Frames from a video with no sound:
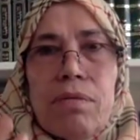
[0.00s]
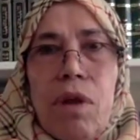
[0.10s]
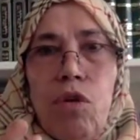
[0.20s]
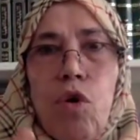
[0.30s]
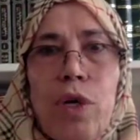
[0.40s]

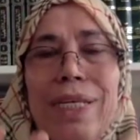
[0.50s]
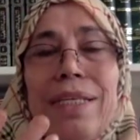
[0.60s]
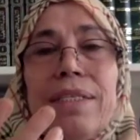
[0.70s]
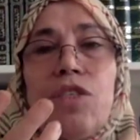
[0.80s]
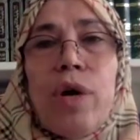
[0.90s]
the load
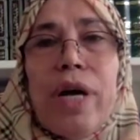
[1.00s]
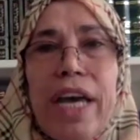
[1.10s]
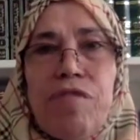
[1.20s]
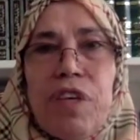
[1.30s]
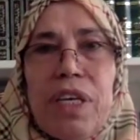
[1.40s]
is so
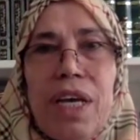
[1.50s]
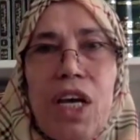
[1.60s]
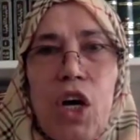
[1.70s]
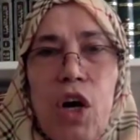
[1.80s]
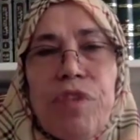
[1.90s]
heavy
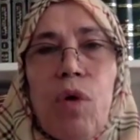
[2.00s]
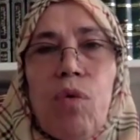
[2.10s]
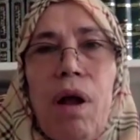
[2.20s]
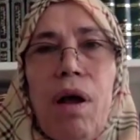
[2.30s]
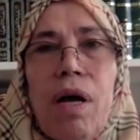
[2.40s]
of the
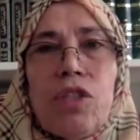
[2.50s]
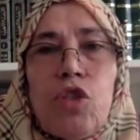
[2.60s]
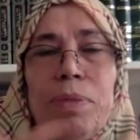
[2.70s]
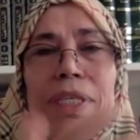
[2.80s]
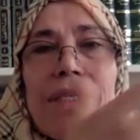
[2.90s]
Quran
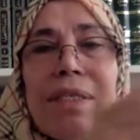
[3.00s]
to be